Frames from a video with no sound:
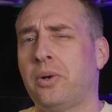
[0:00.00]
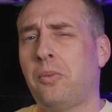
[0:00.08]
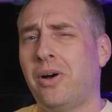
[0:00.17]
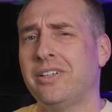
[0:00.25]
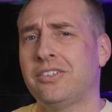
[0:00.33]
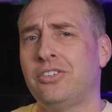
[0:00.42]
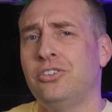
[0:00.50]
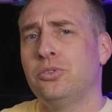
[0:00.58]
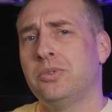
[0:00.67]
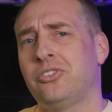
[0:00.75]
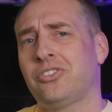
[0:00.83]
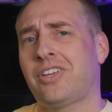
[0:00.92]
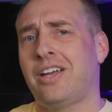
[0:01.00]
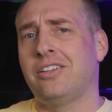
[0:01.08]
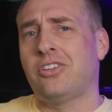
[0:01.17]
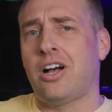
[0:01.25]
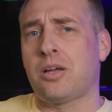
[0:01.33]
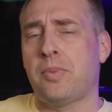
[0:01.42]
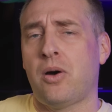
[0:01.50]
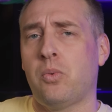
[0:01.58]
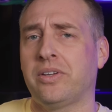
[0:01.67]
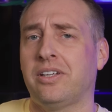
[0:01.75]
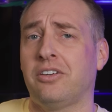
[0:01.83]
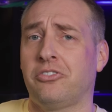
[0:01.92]
what I wanted to do was just kind of talk about
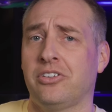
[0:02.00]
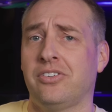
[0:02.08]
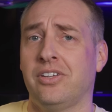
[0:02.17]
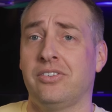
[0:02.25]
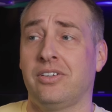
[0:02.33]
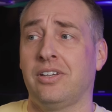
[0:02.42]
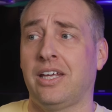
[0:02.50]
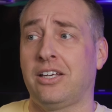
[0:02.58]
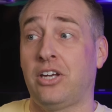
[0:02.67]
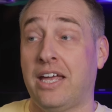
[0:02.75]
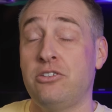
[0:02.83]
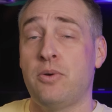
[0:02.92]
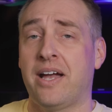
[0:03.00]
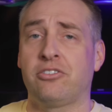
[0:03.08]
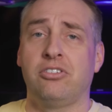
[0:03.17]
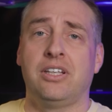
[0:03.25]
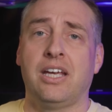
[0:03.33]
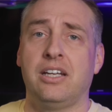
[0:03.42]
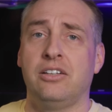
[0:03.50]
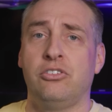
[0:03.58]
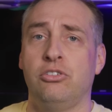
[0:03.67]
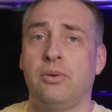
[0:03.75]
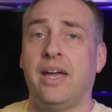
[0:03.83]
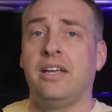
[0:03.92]
what the difference is and like, can you actually get
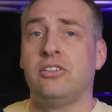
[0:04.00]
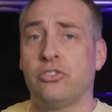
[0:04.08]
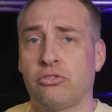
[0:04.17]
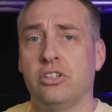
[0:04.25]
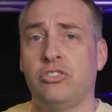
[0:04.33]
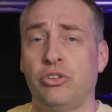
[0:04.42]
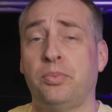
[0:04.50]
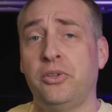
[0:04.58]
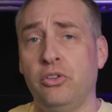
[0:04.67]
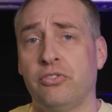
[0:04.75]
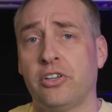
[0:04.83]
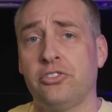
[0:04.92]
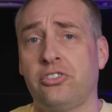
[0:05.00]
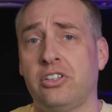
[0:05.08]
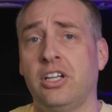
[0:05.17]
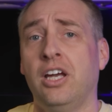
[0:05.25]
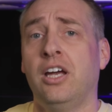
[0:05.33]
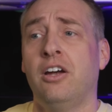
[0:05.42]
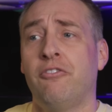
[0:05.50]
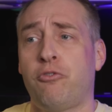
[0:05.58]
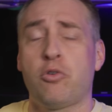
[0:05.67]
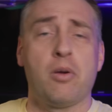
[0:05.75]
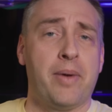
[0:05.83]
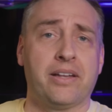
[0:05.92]
into a discrete GPU version
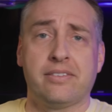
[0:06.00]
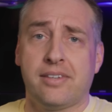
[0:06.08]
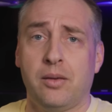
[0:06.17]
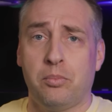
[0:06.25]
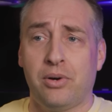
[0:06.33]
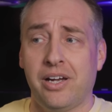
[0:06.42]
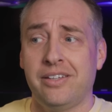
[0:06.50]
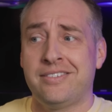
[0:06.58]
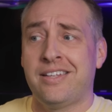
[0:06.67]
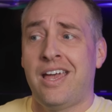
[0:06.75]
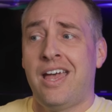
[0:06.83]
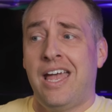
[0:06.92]
for about the same price?